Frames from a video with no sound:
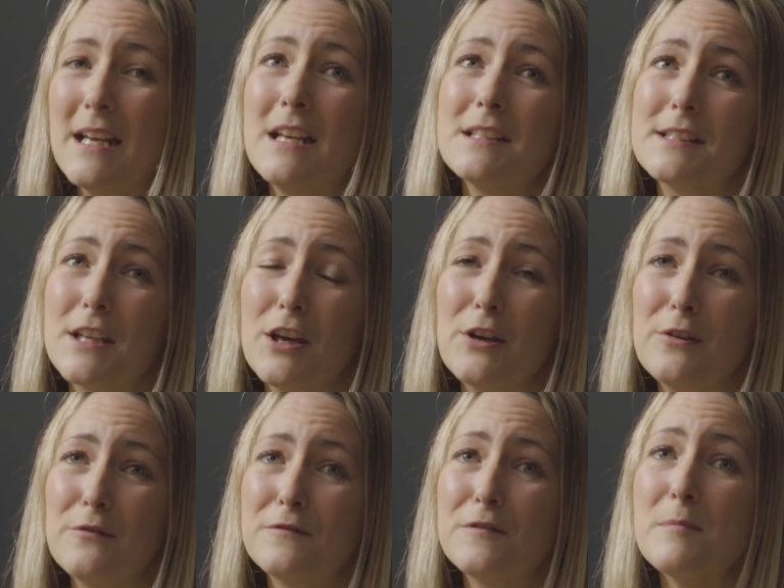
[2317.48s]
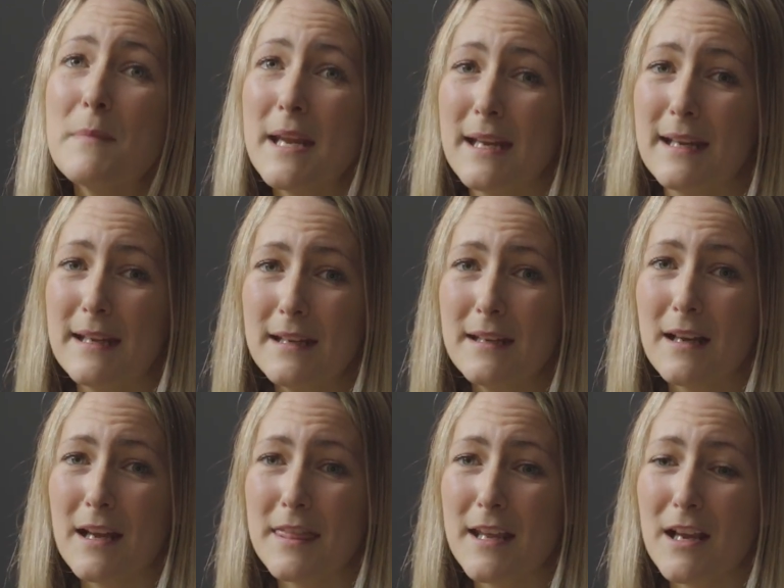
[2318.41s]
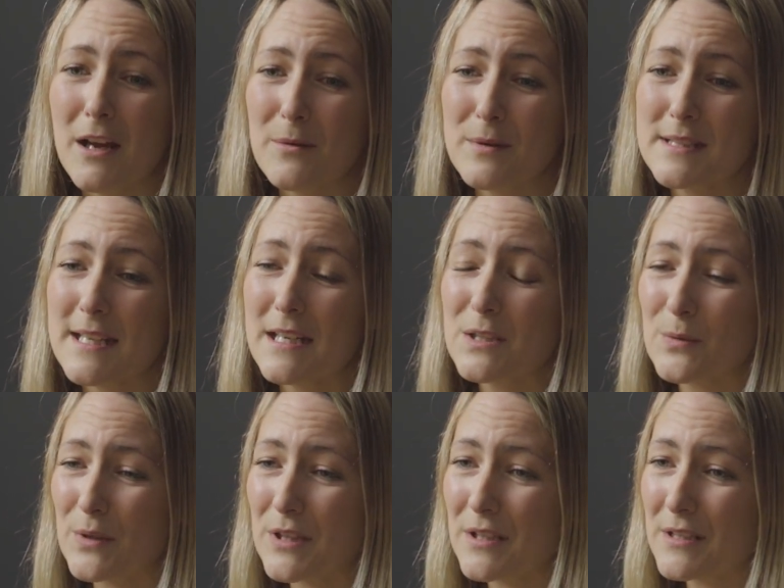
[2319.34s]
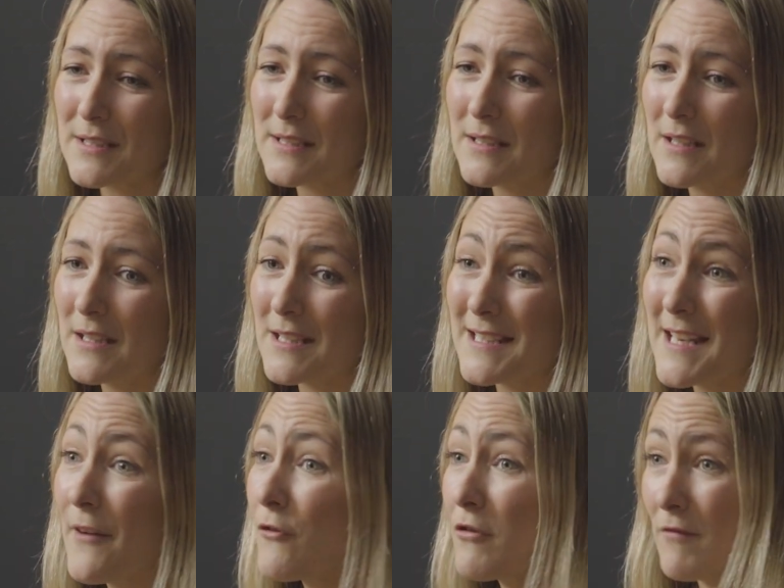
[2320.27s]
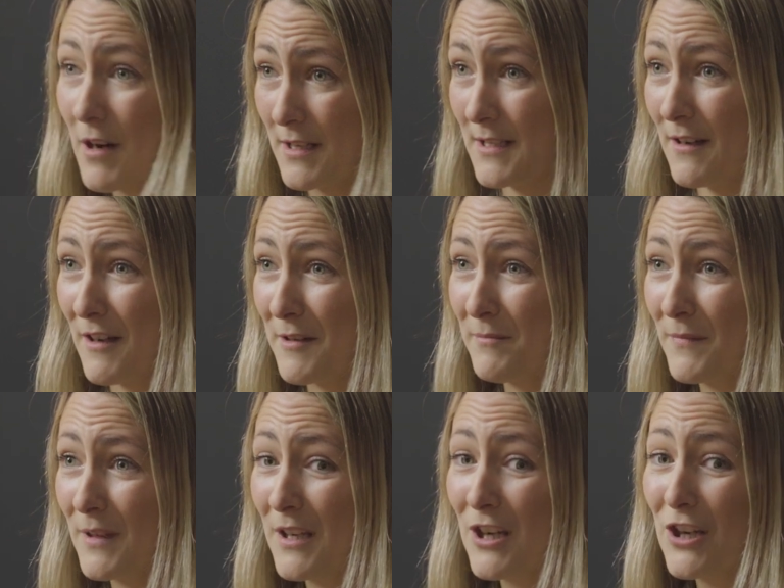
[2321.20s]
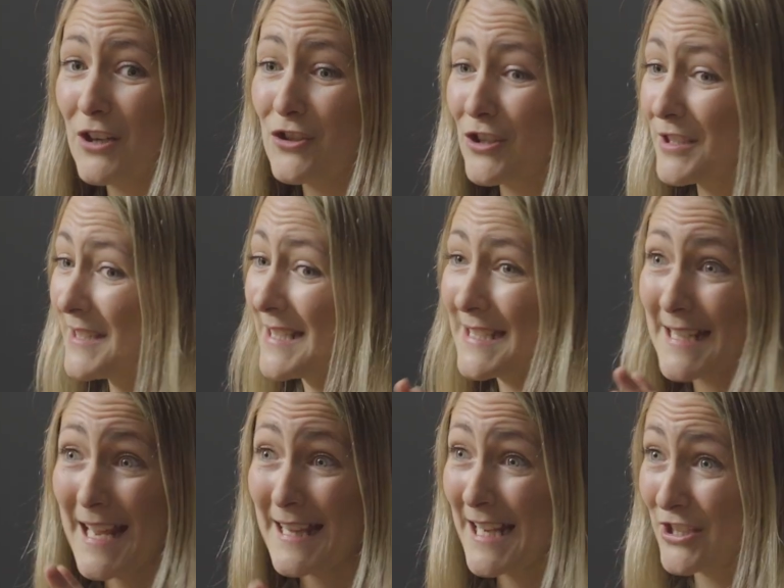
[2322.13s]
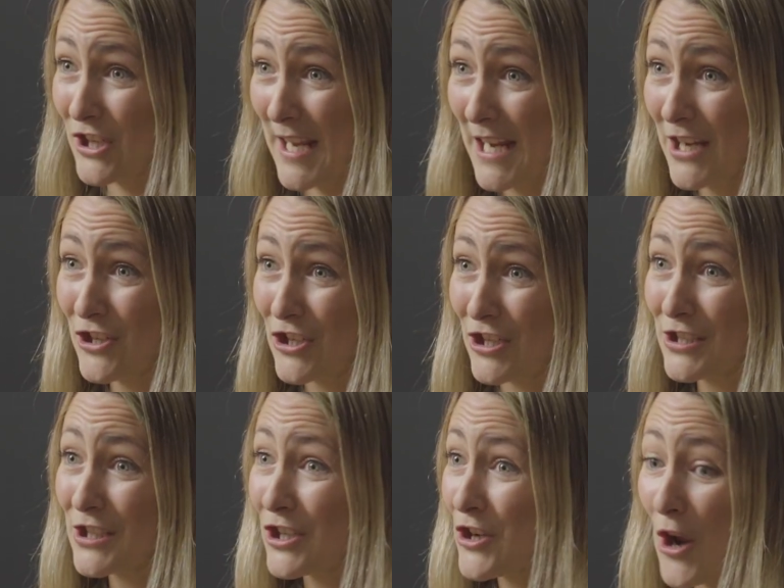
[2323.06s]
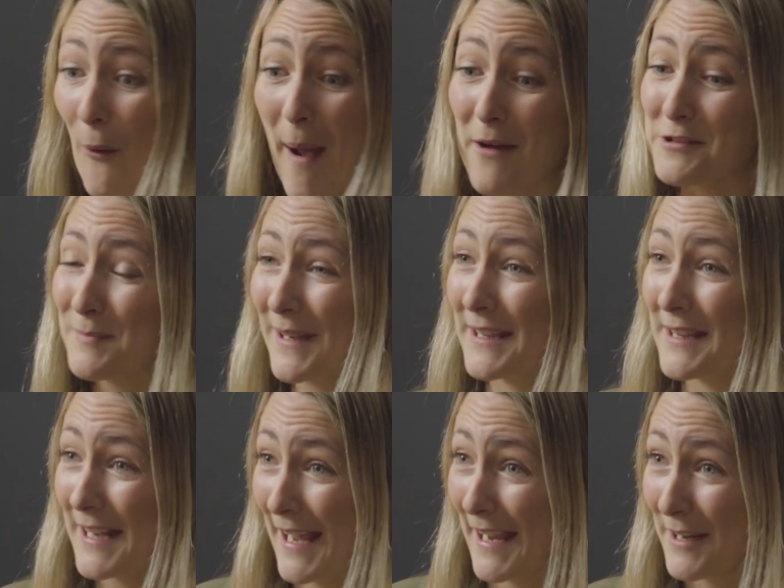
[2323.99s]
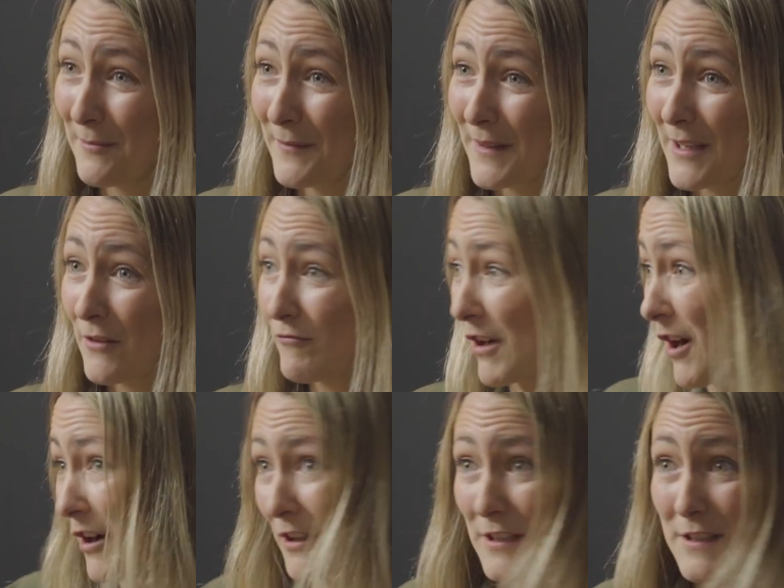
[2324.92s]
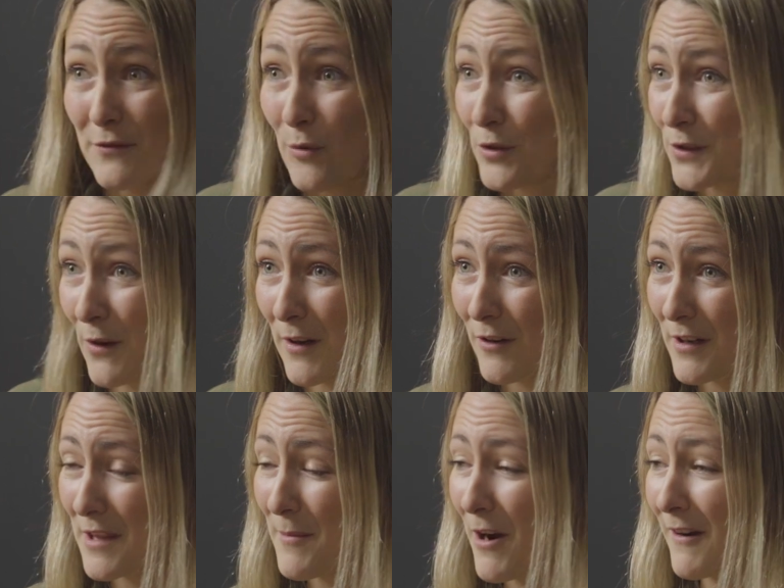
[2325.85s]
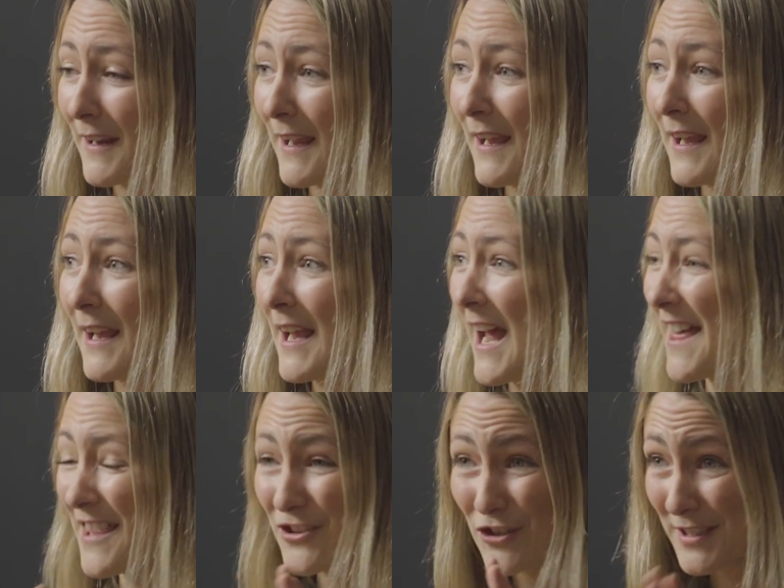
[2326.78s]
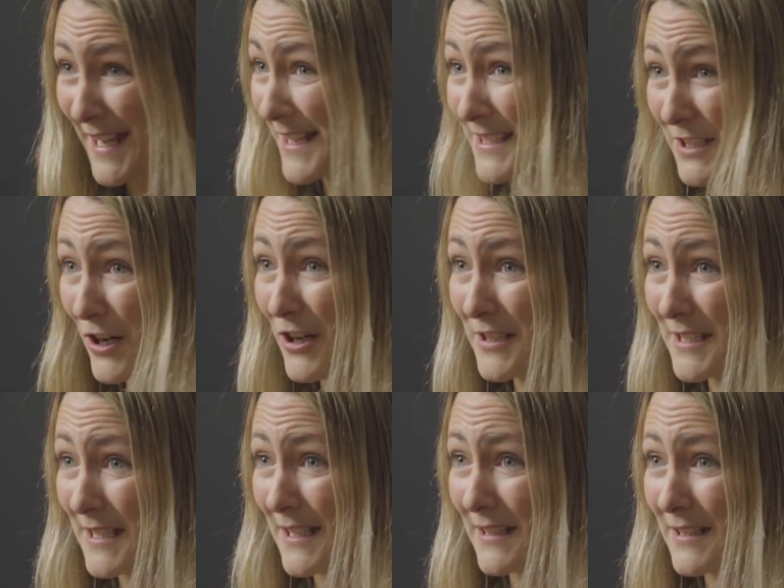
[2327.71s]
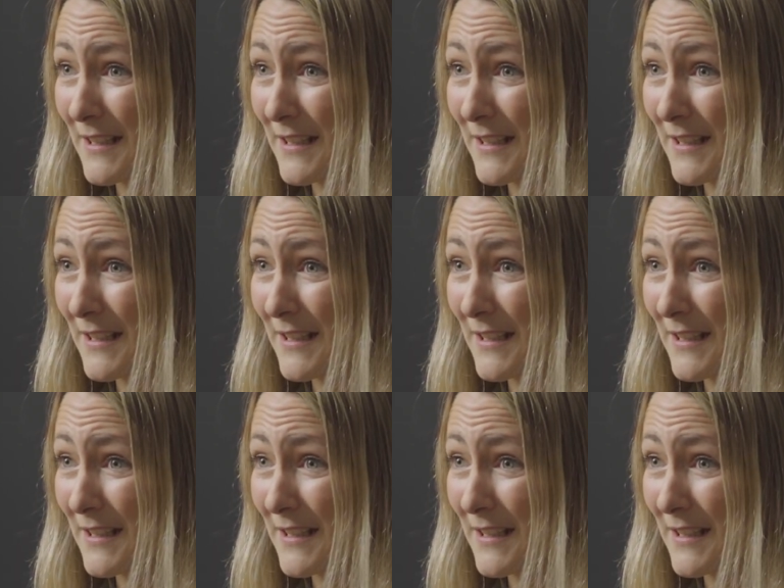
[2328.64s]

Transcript: So for me, I think I would say to others, there's never a right time. Just need to get the education so you know how to play the game, regardless of what's going on in the market. And then just get started.